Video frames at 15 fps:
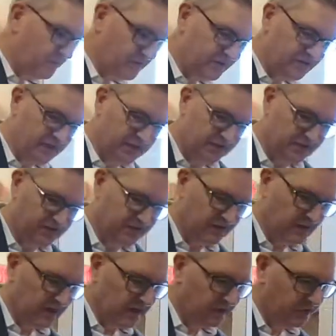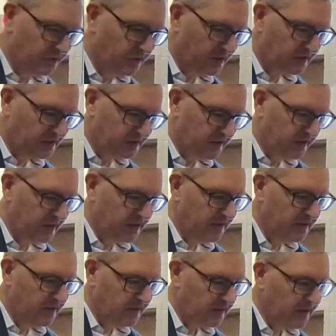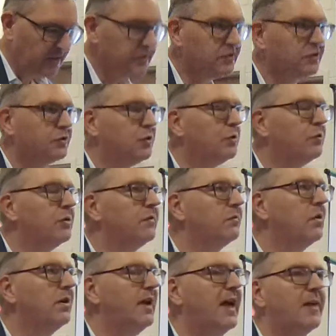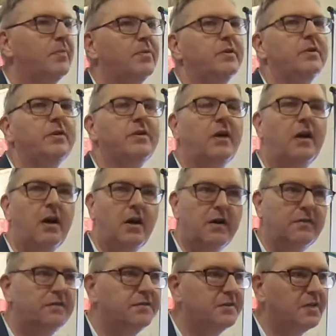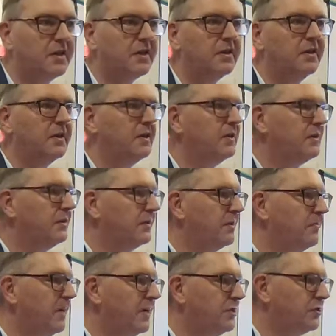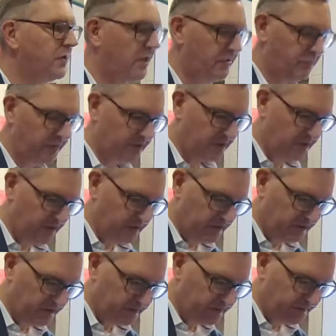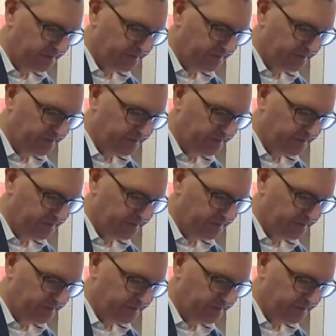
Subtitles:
presents to us in his story of what happened after the Magi returned.